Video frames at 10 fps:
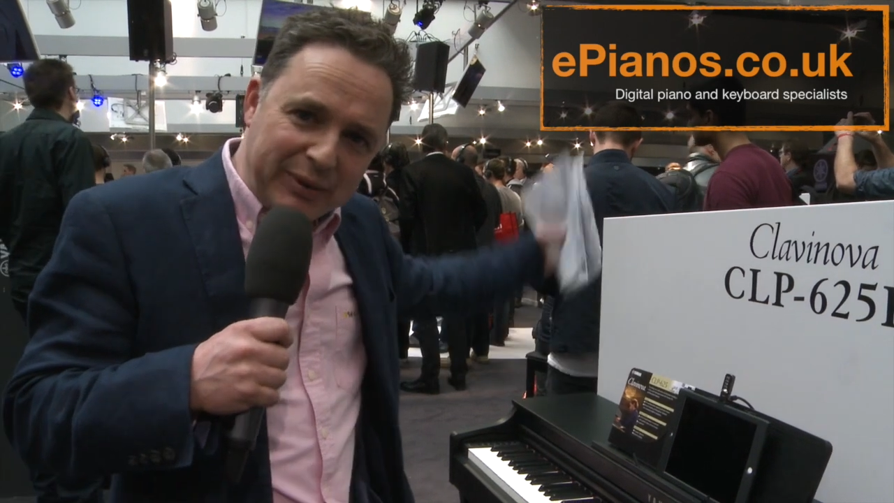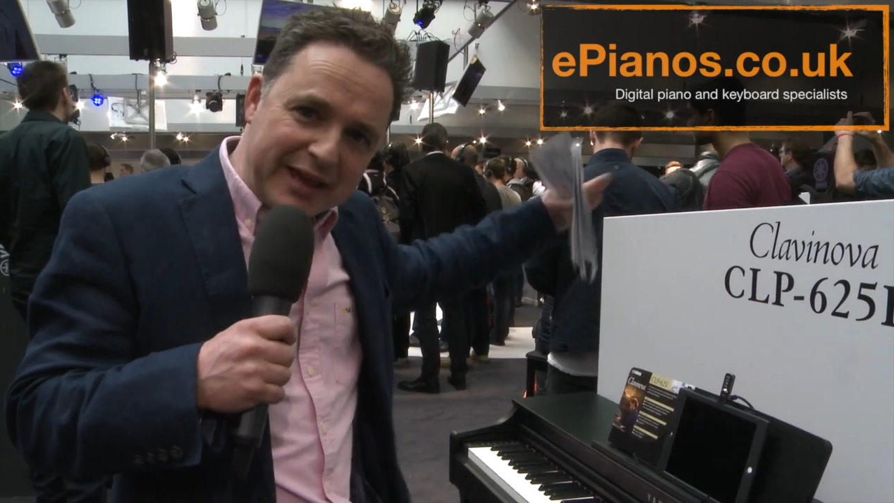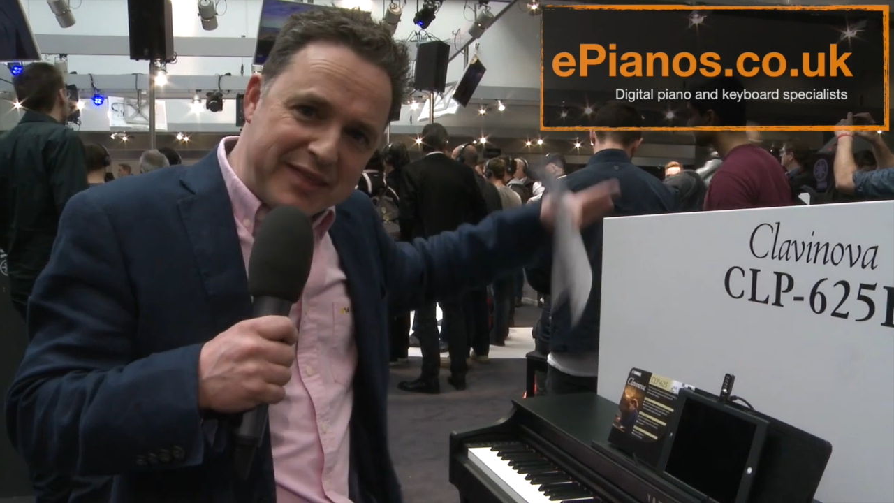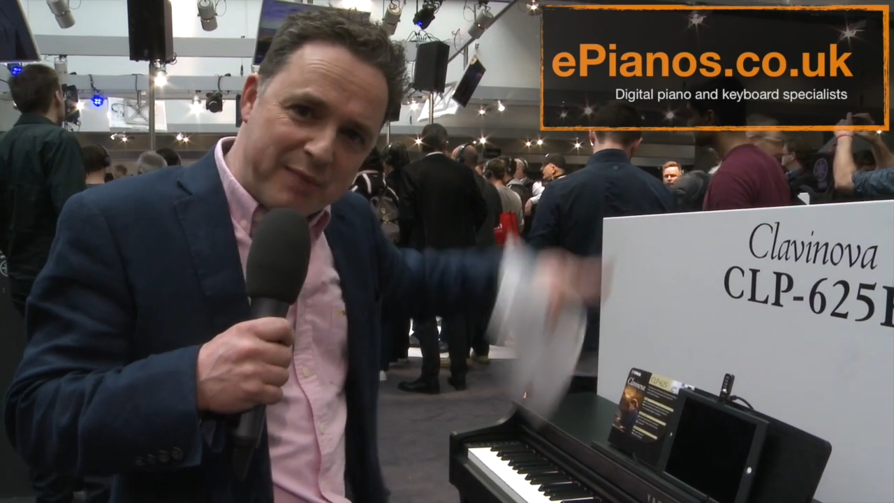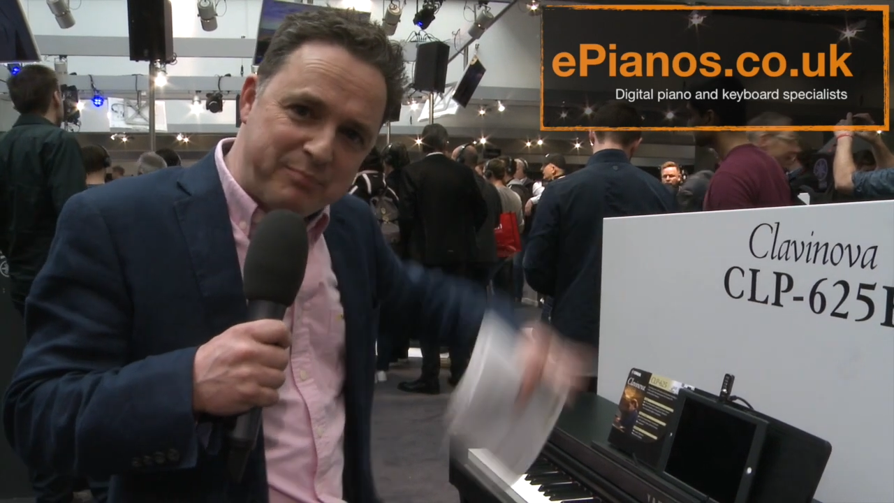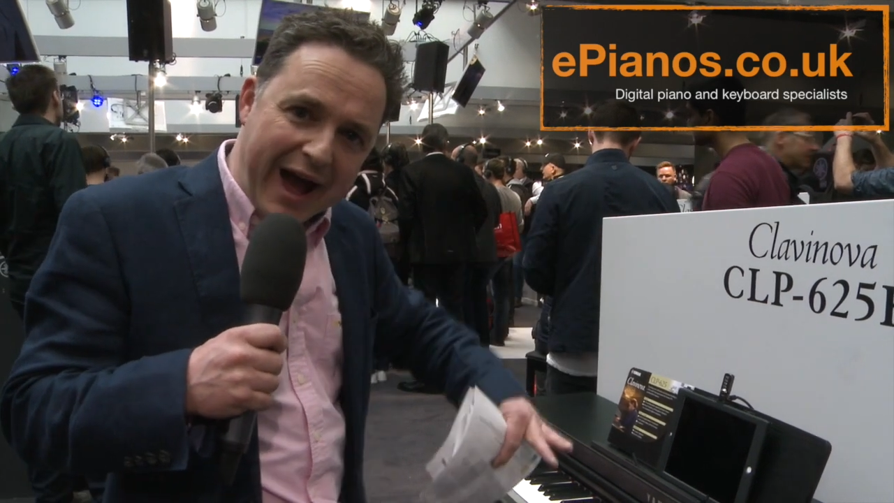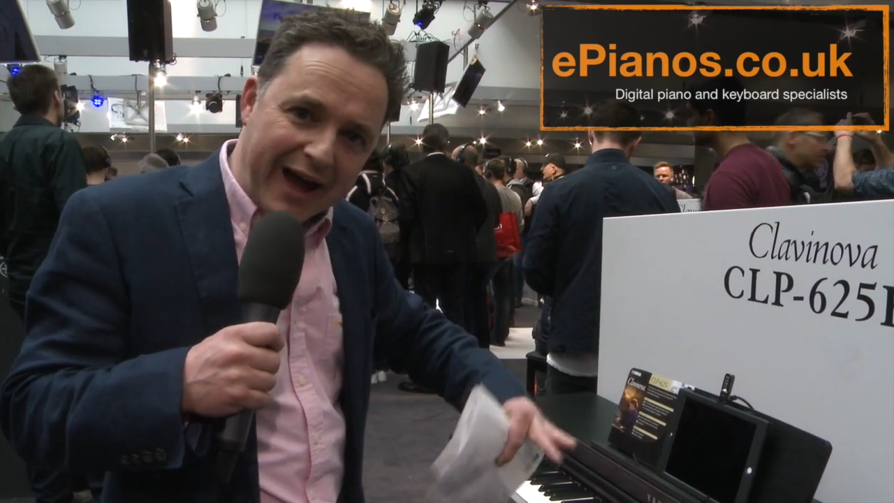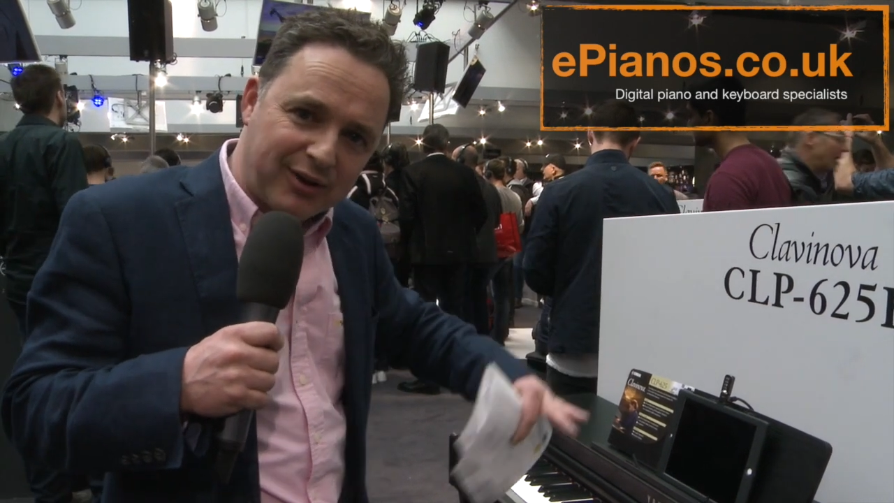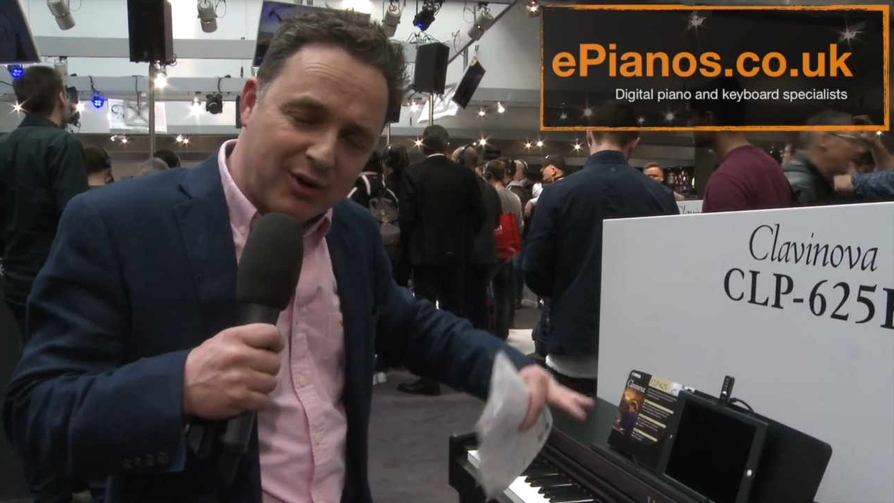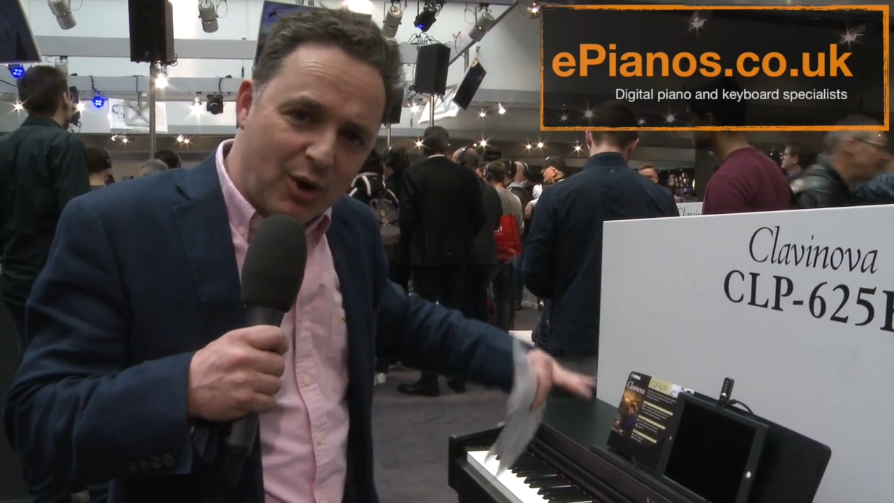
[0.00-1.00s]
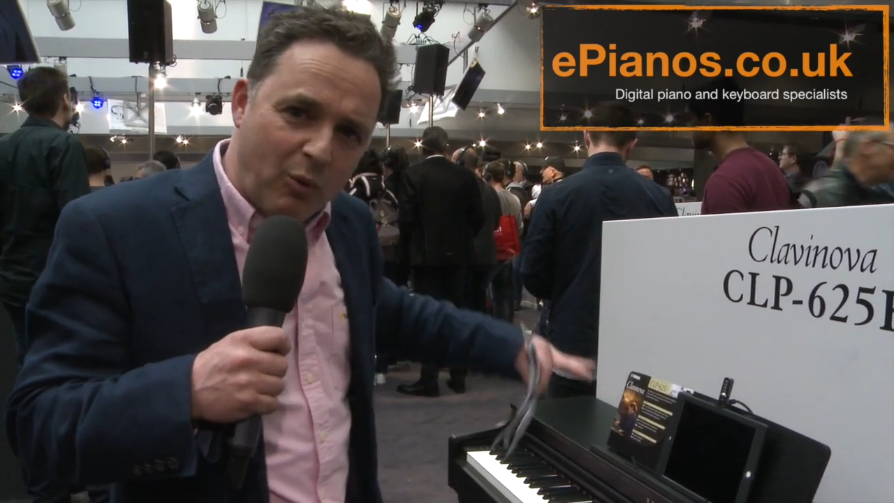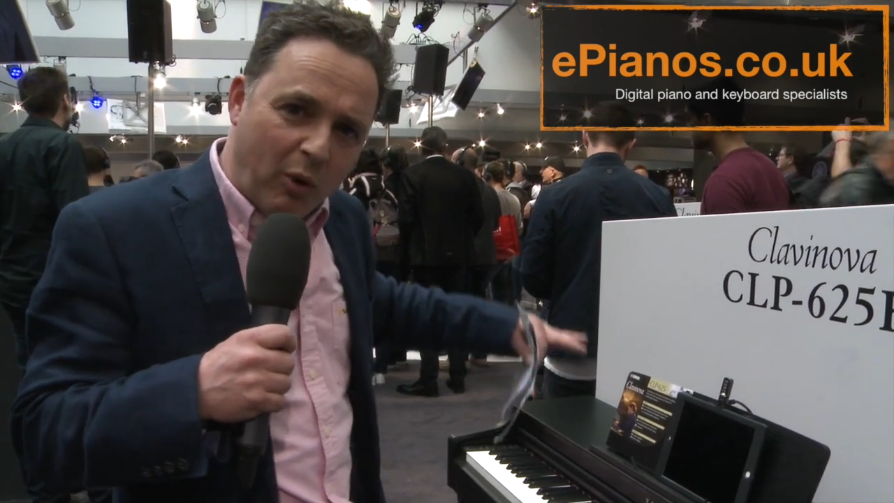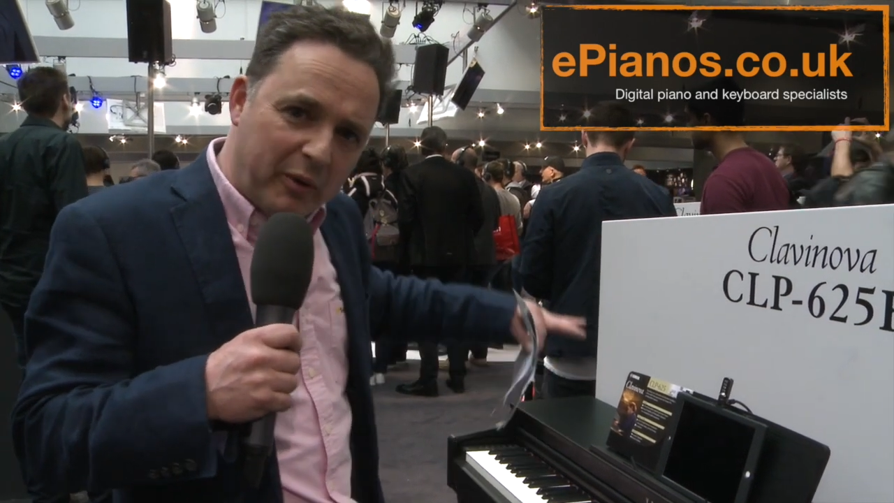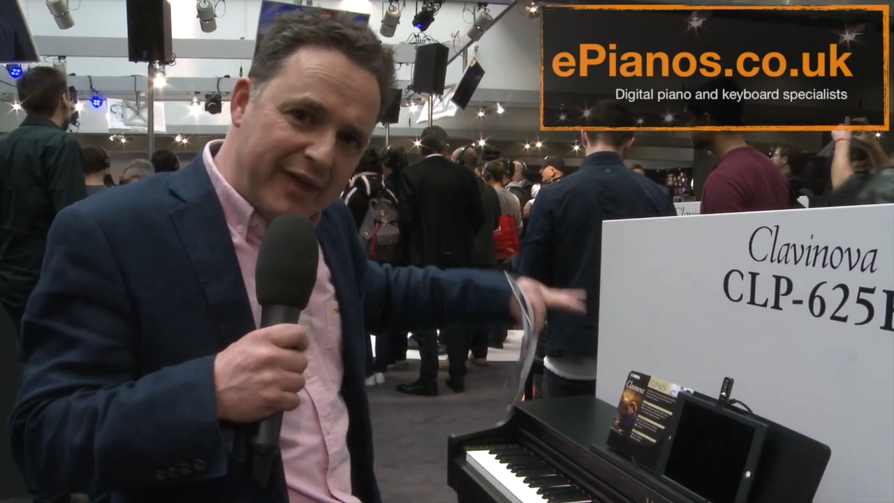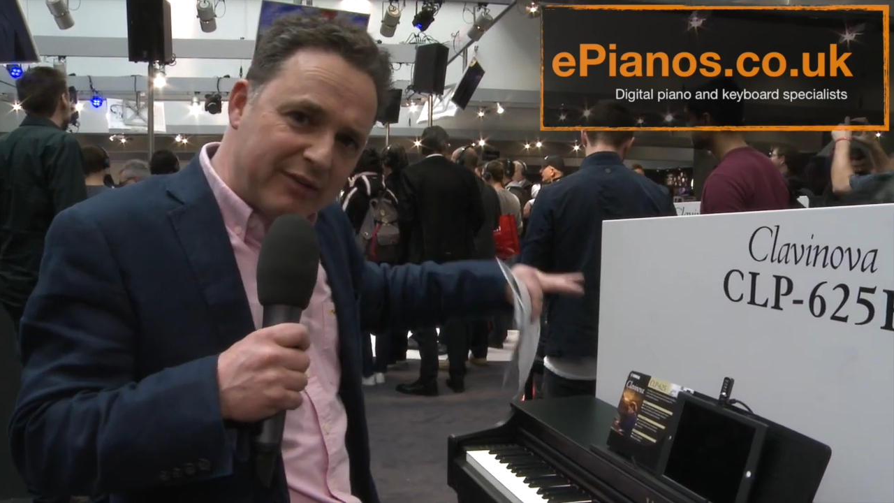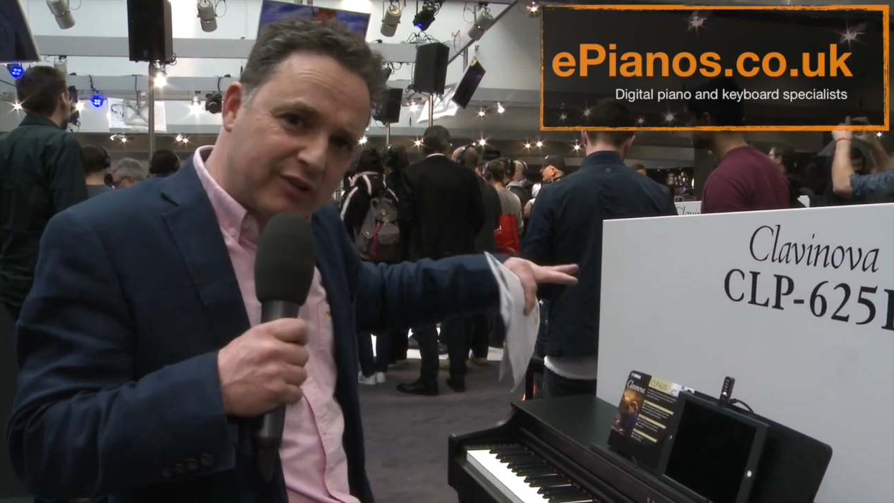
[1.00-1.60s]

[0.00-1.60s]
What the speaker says: play that back, while we then